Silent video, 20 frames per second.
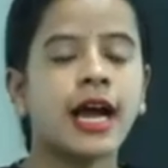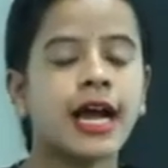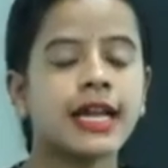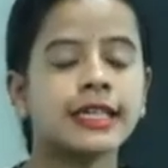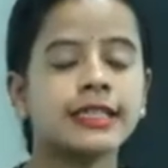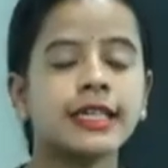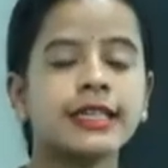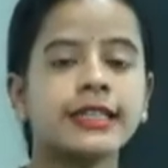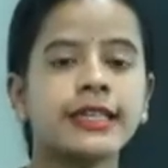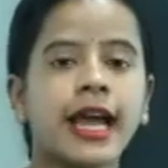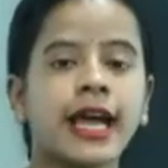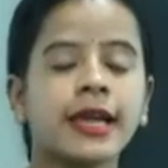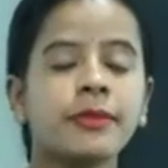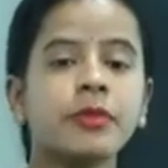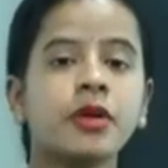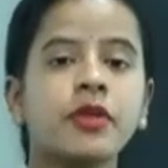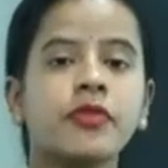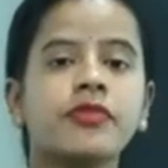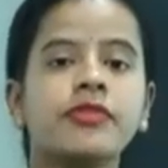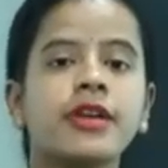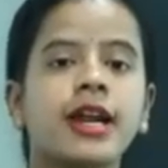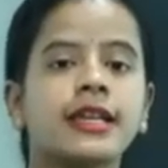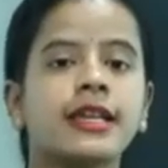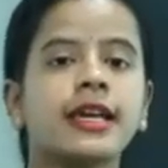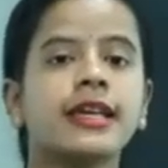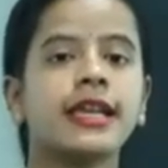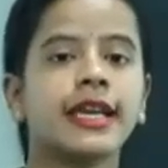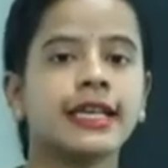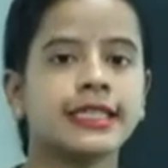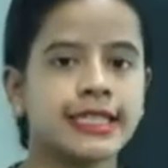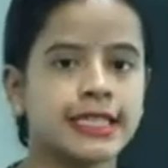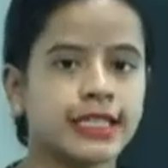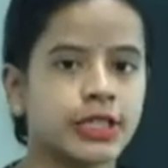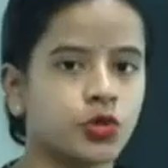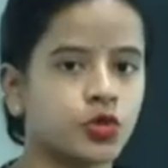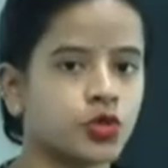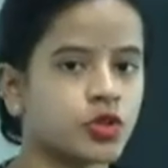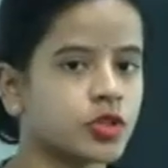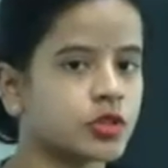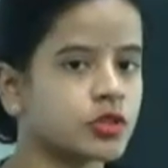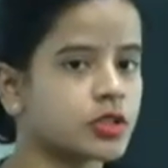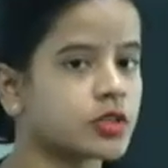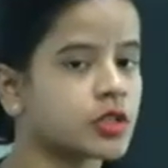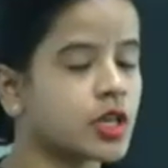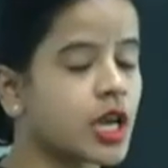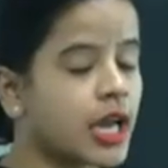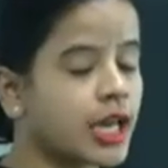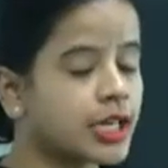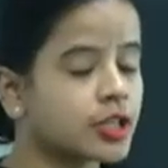at the time of data executions.